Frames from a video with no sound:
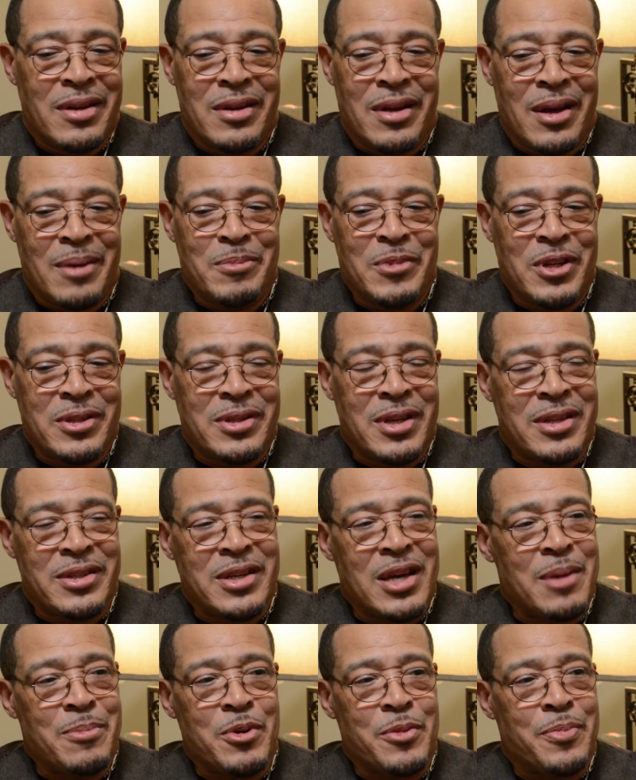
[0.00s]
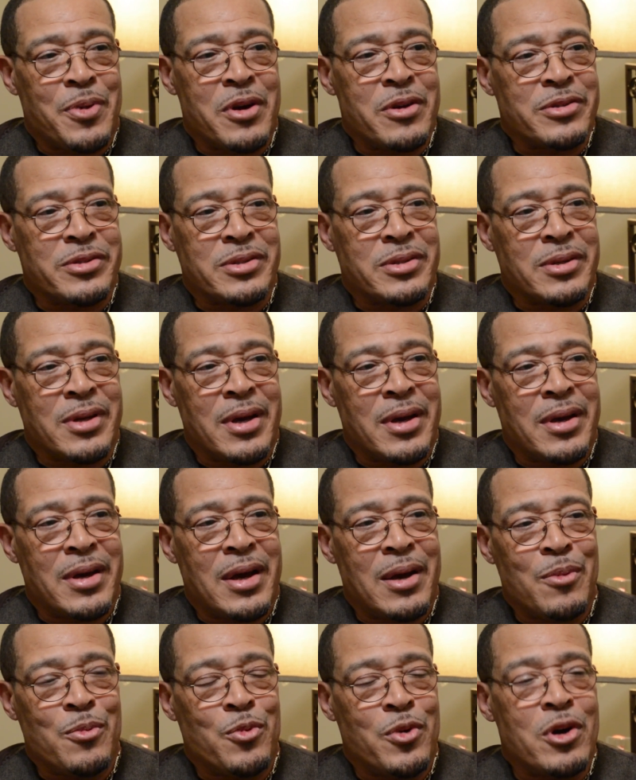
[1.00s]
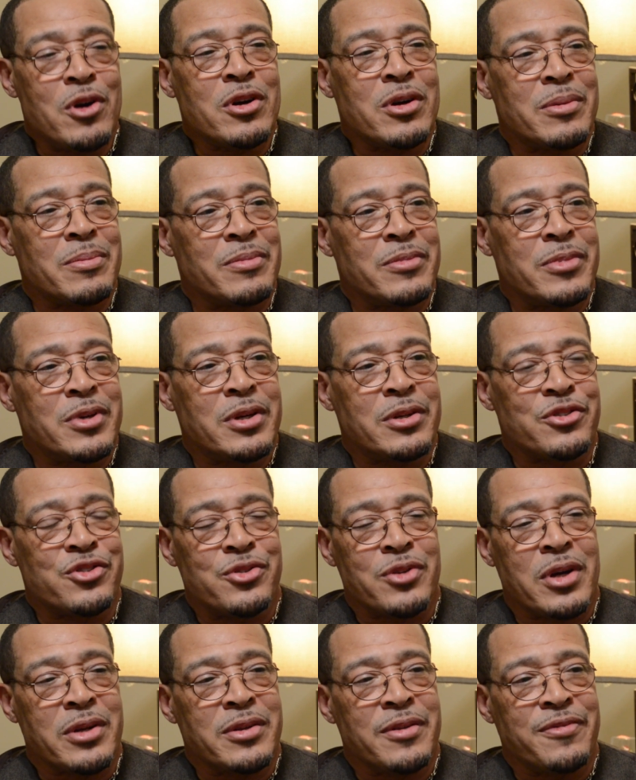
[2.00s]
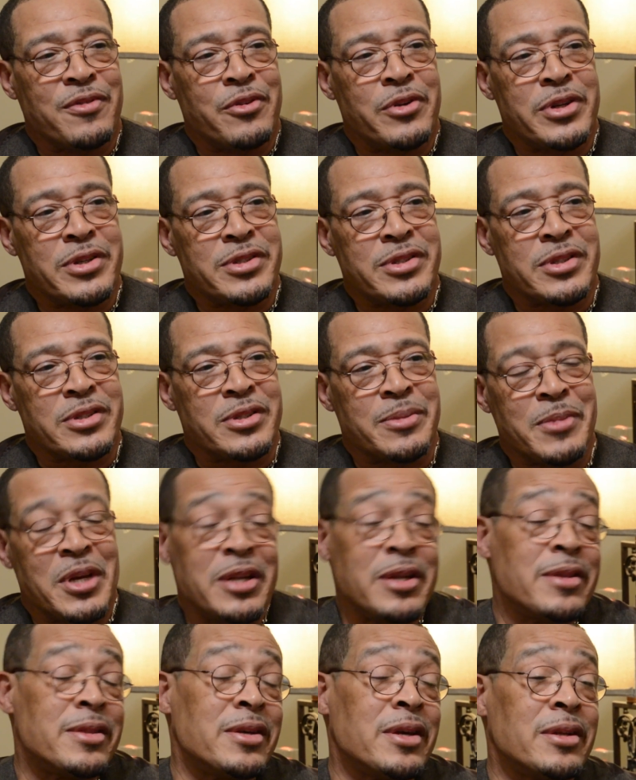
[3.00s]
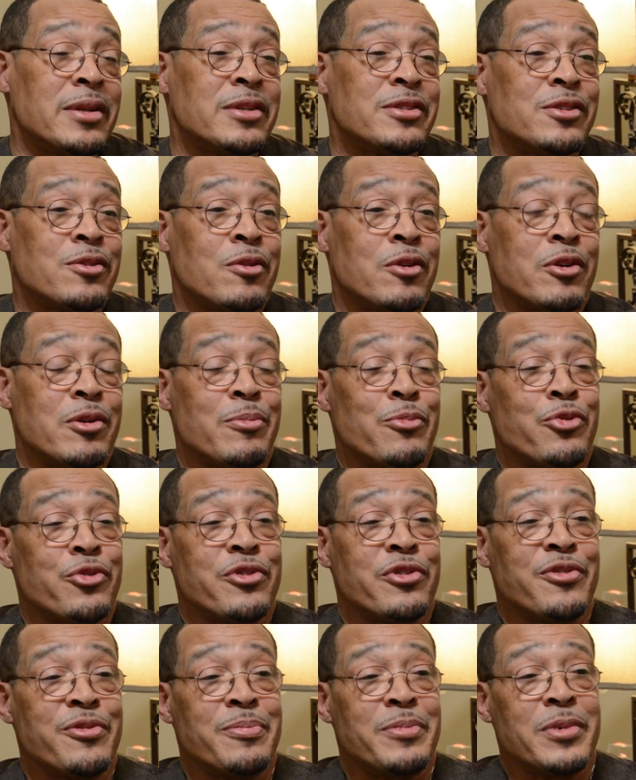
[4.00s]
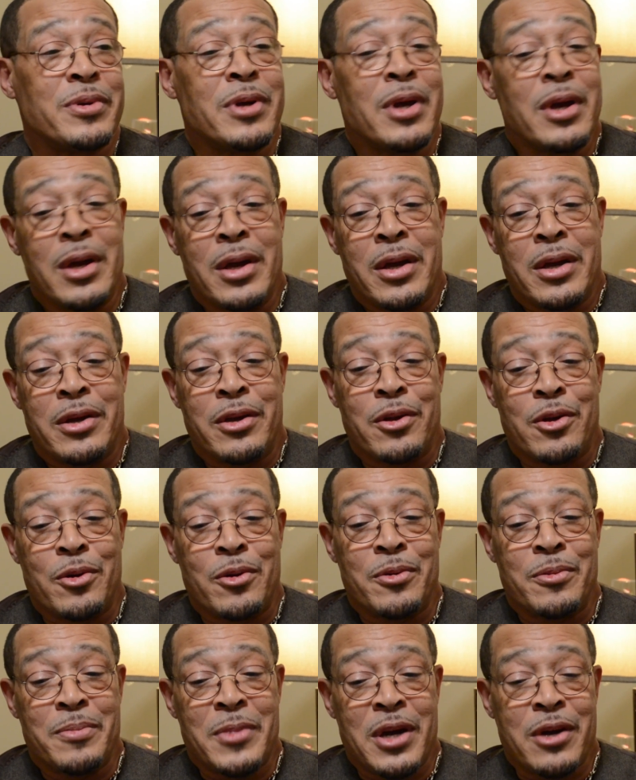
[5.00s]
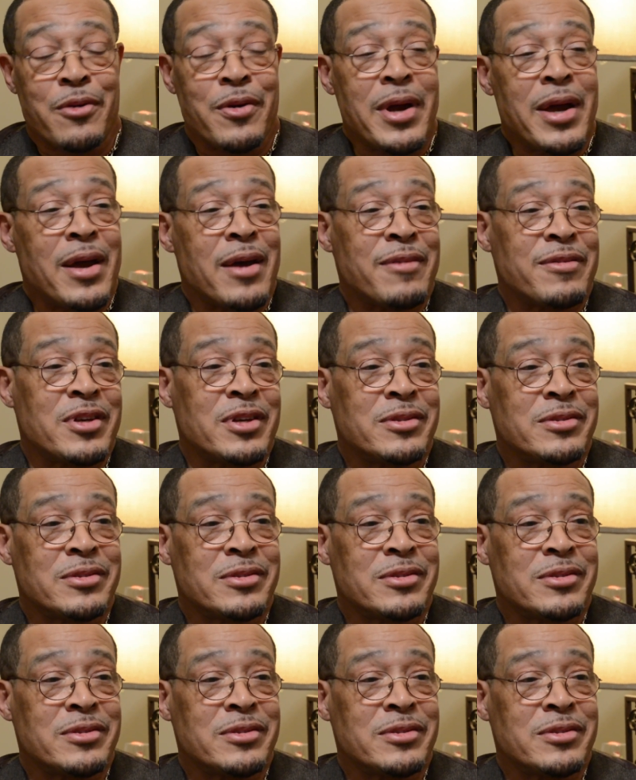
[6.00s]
I'm not that type of person. I welcome constructive criticism, anything that's going to improve me, my craft.